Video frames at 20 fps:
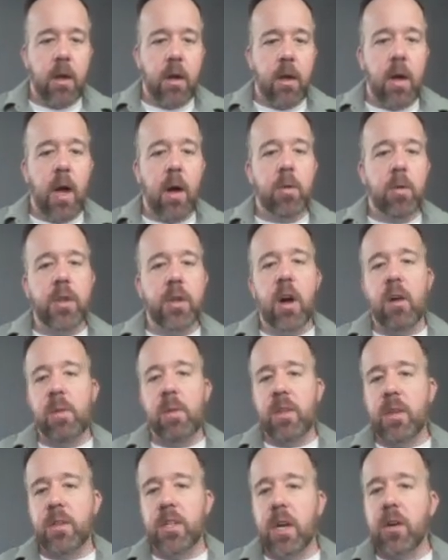We'll talk about
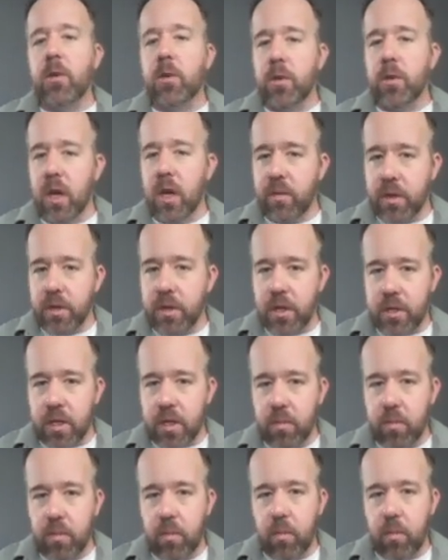the central nervous
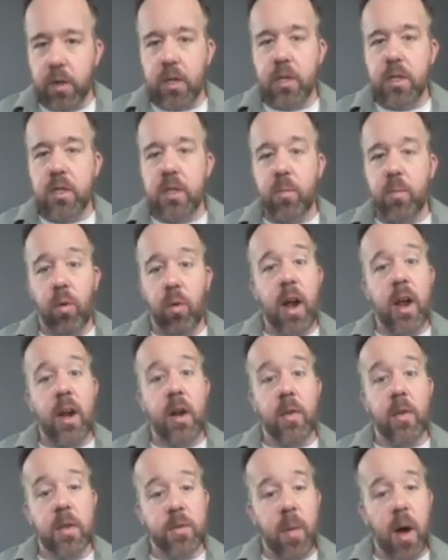system, which is the brain and
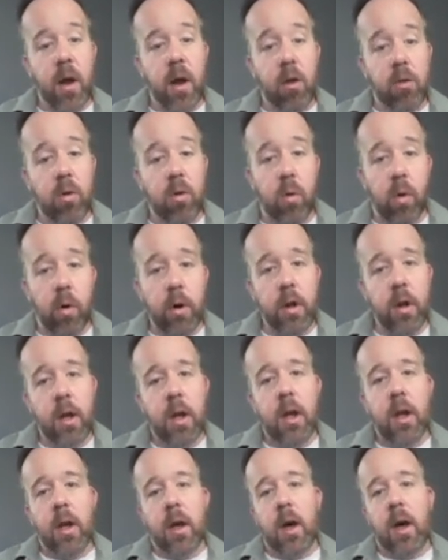the spinal cord.
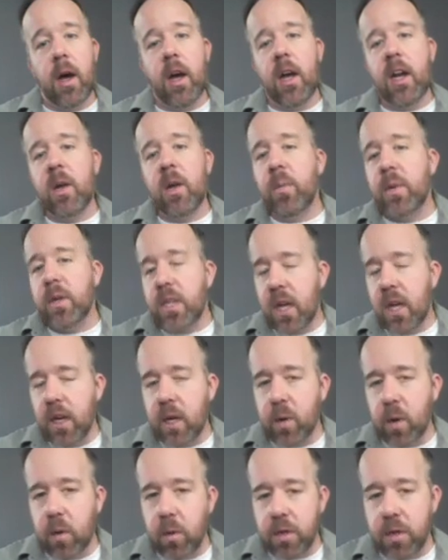And in
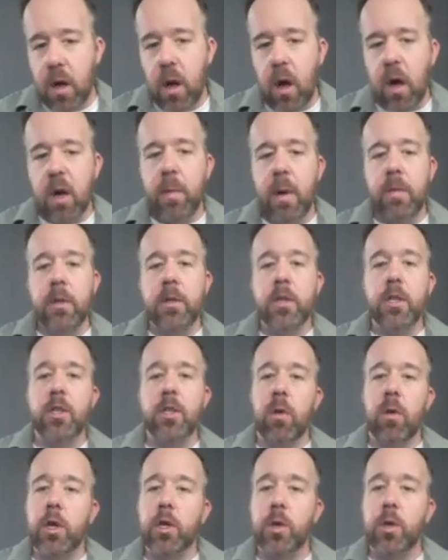particular, we'll talk about the
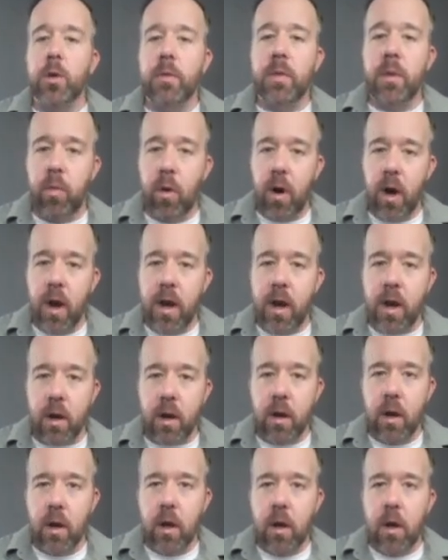structure of the brain.
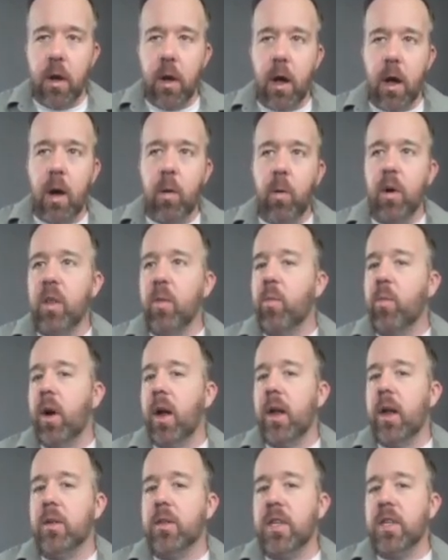What are the
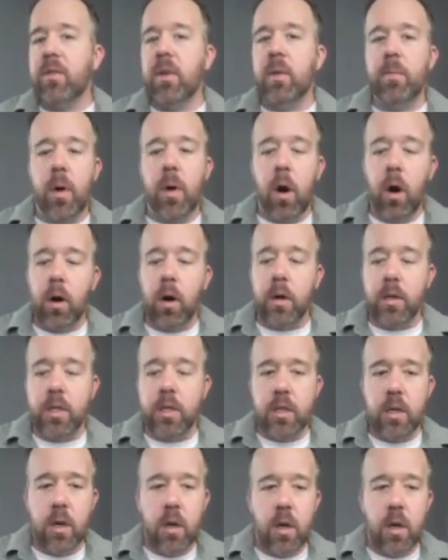brain's different parts?